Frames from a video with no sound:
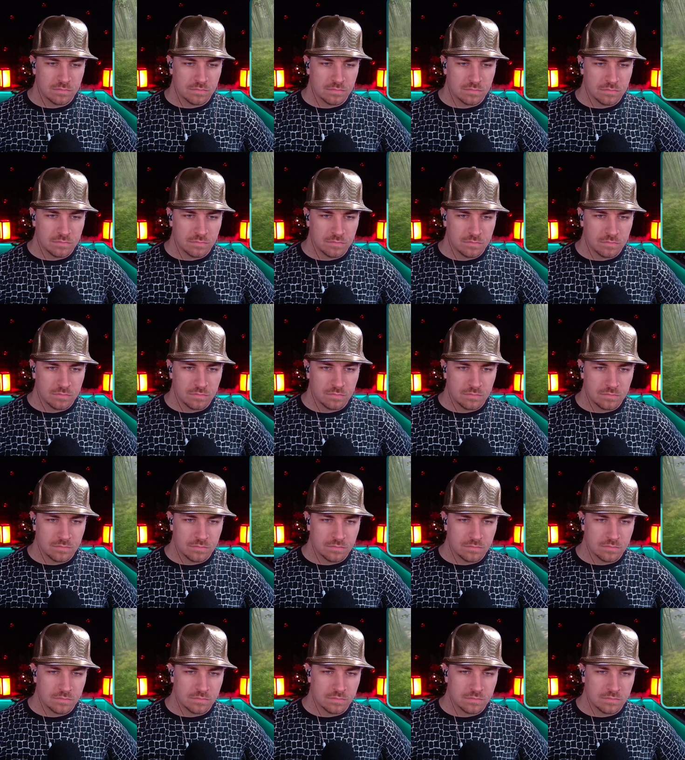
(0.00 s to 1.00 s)

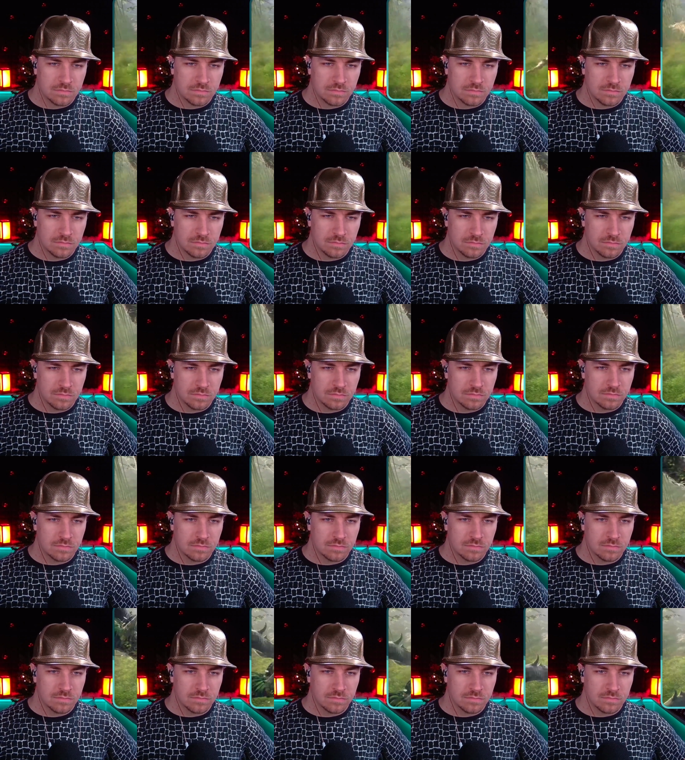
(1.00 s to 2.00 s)

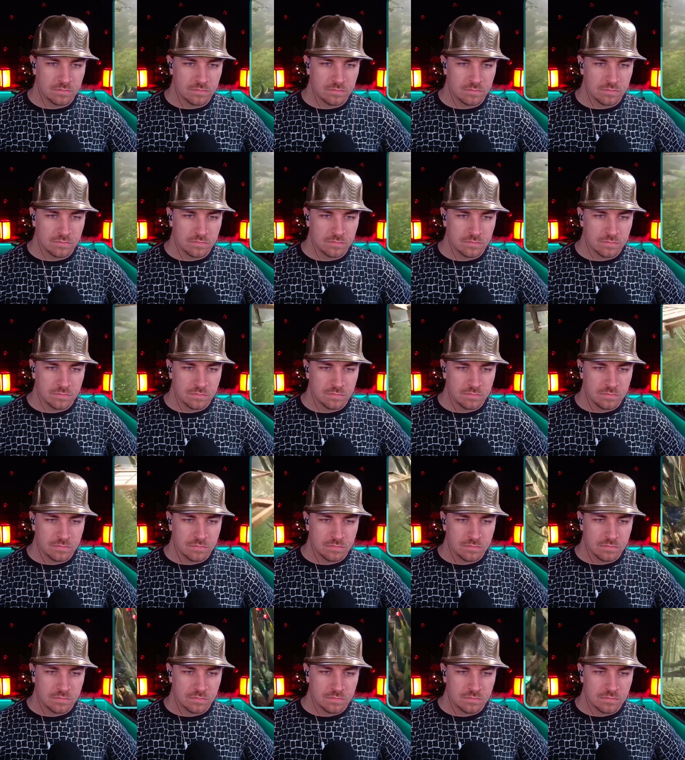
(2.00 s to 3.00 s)

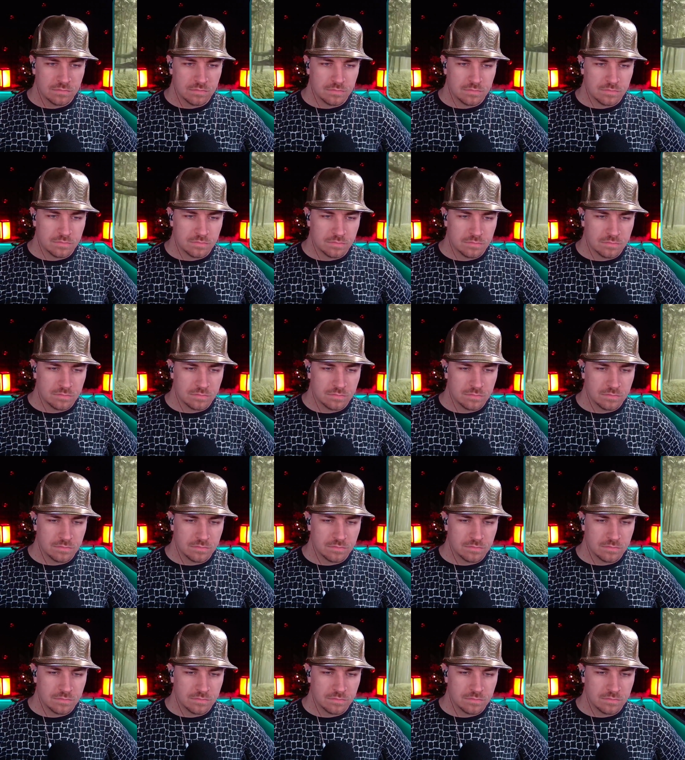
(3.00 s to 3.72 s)
Nobody speaks.